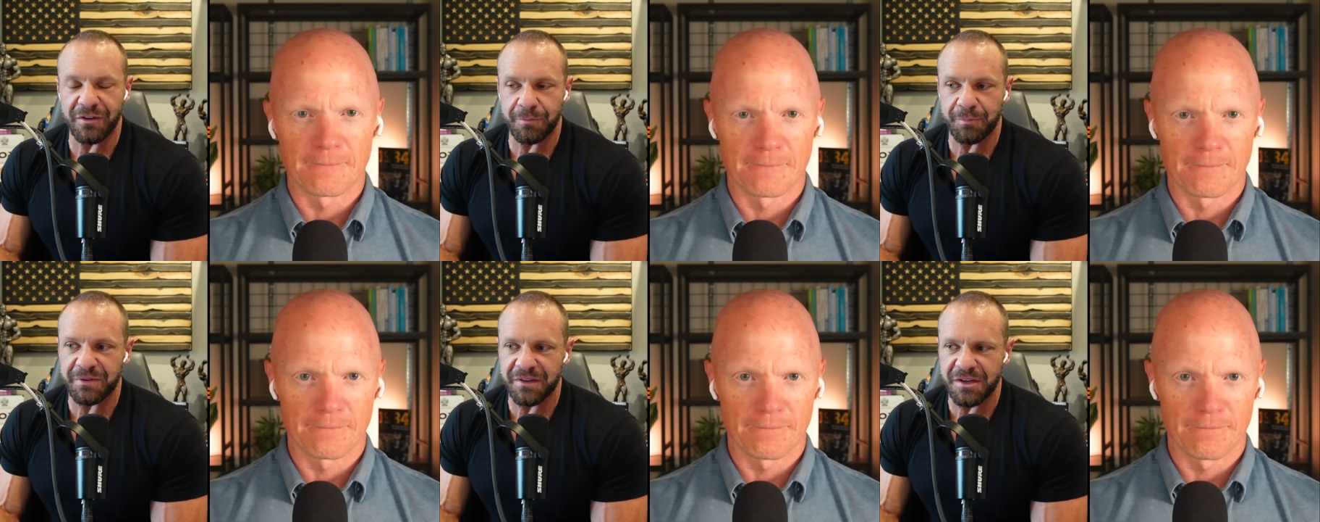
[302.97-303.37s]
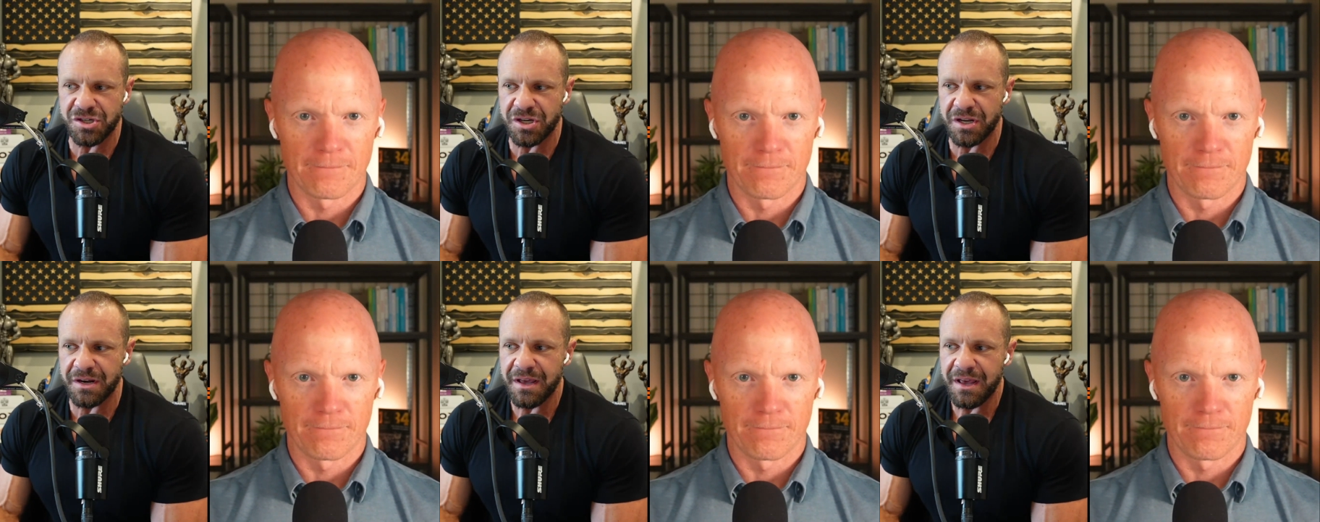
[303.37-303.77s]
Speaker 1: this
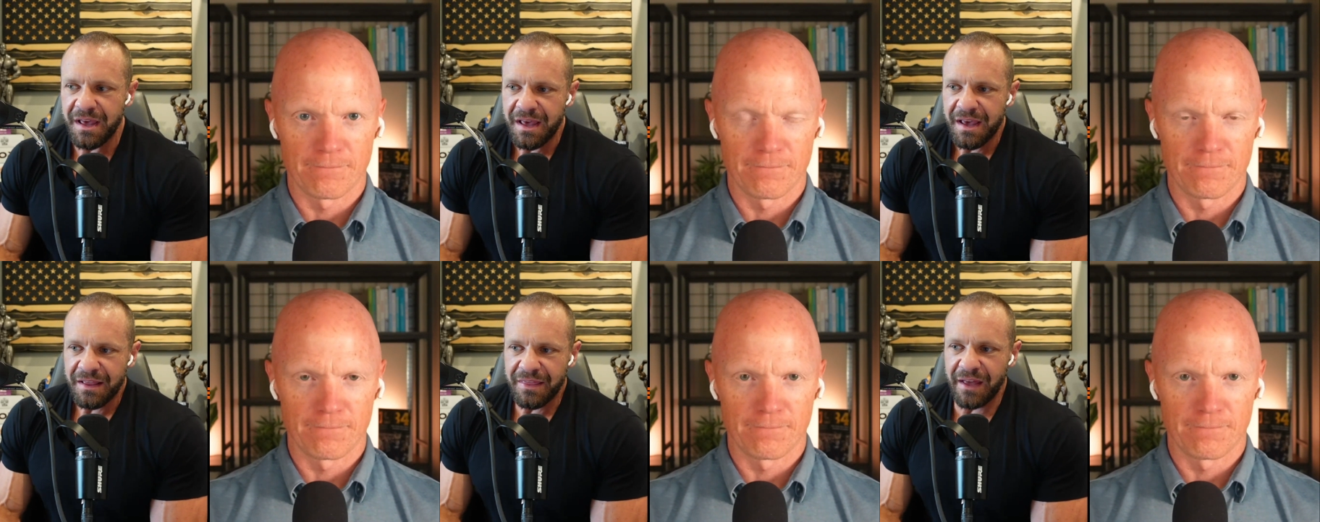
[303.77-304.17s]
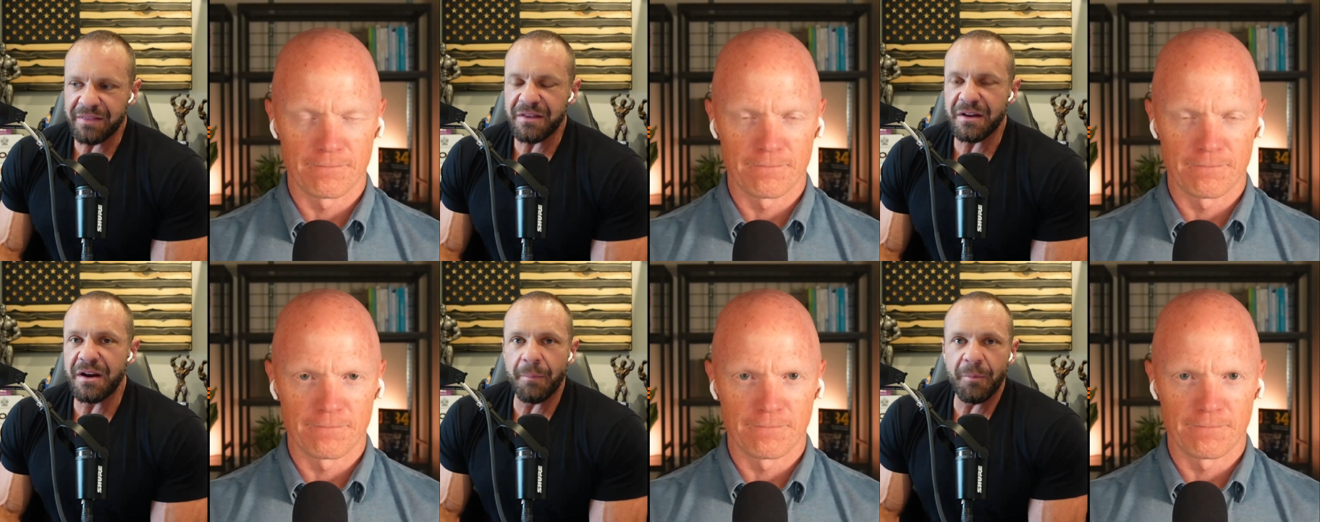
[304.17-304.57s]
position that
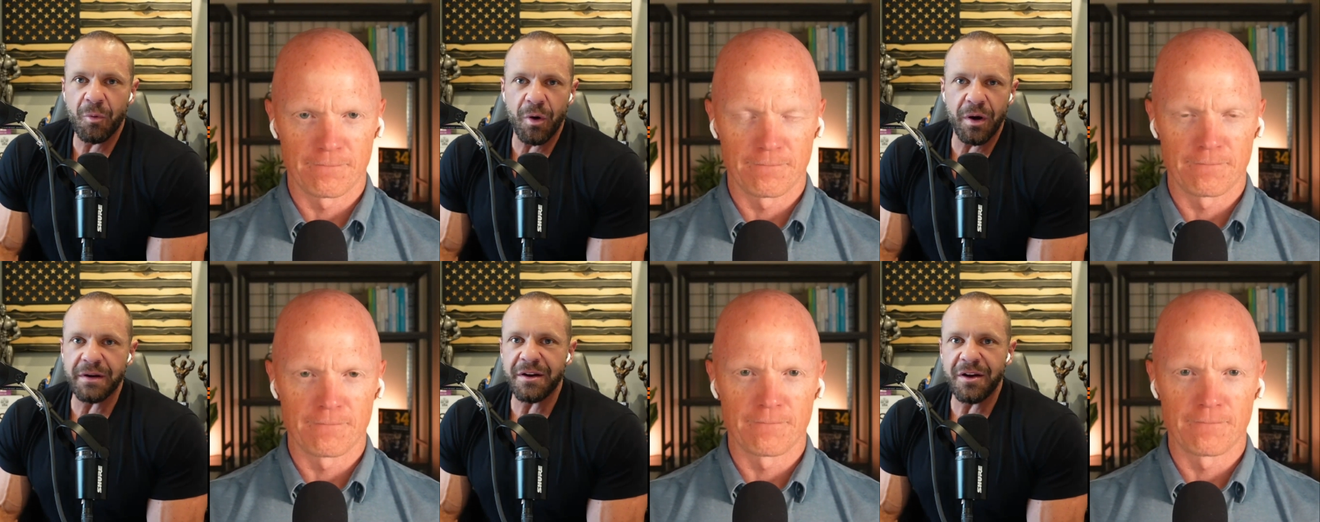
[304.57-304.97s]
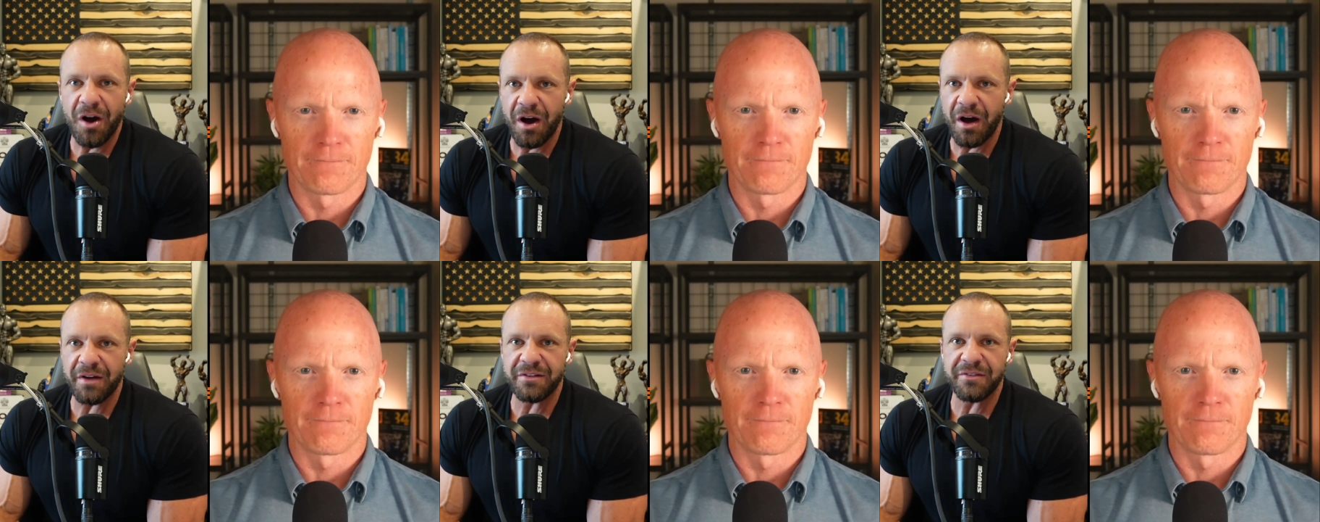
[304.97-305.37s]
the number one
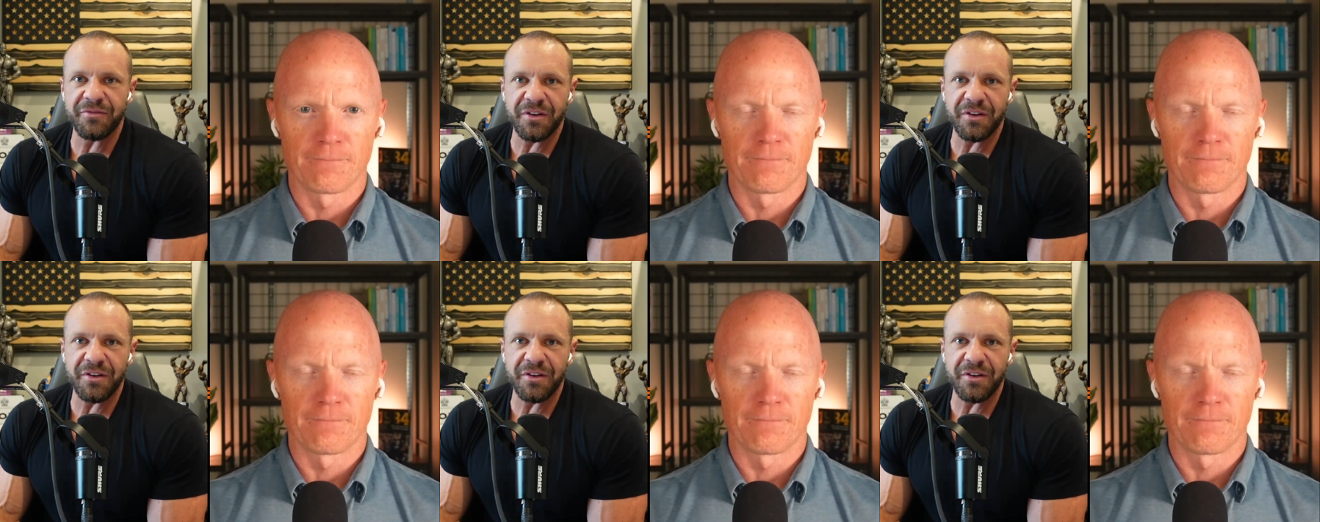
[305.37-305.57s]
cause of